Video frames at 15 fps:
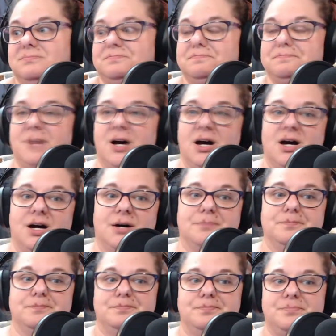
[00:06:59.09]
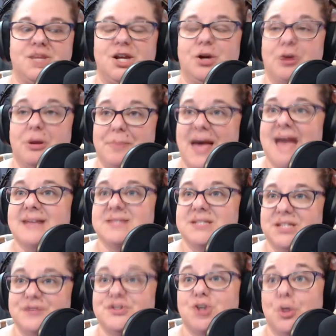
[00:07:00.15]
you know, capacity
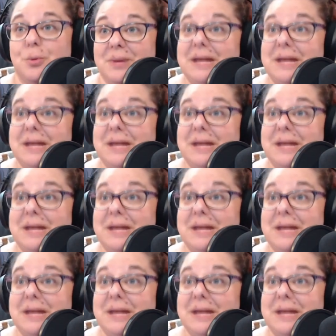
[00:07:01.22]
of so many